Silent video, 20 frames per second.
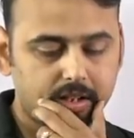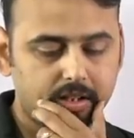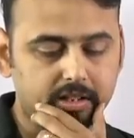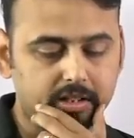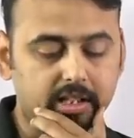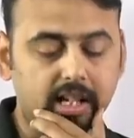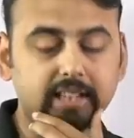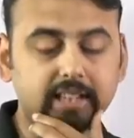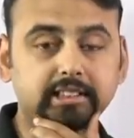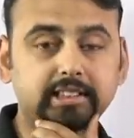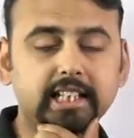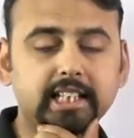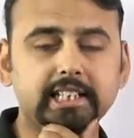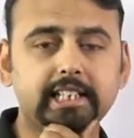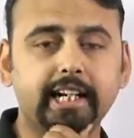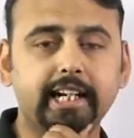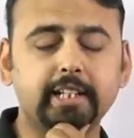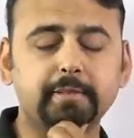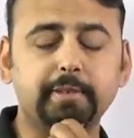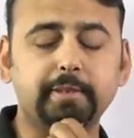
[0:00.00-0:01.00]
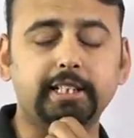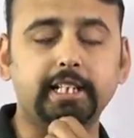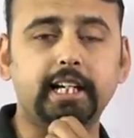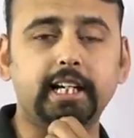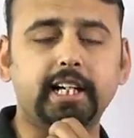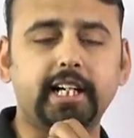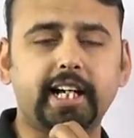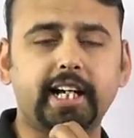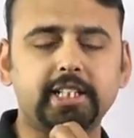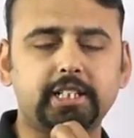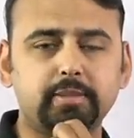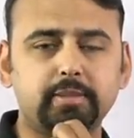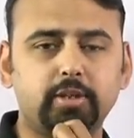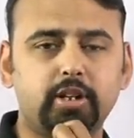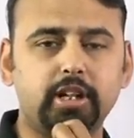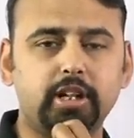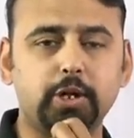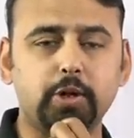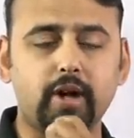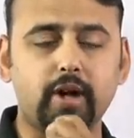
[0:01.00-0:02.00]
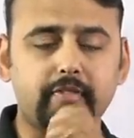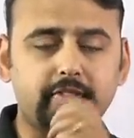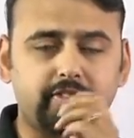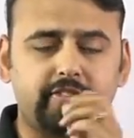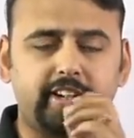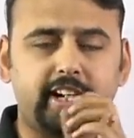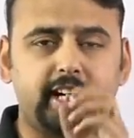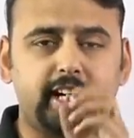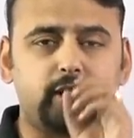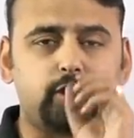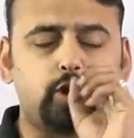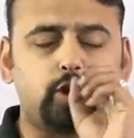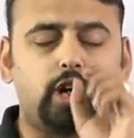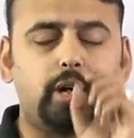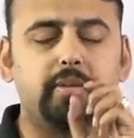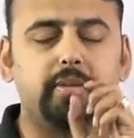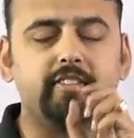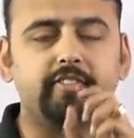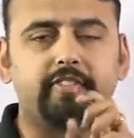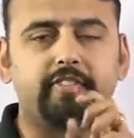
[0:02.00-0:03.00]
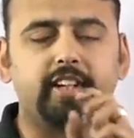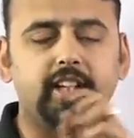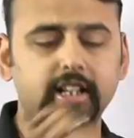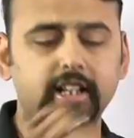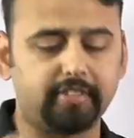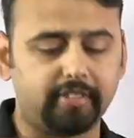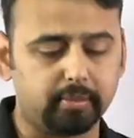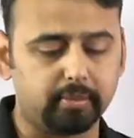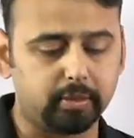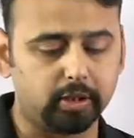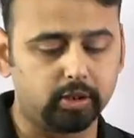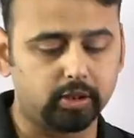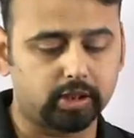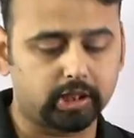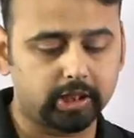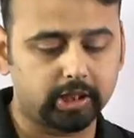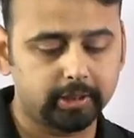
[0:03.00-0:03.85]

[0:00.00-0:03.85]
Last 10 seconds bache hain guys, come on, you have to find a common filler for both.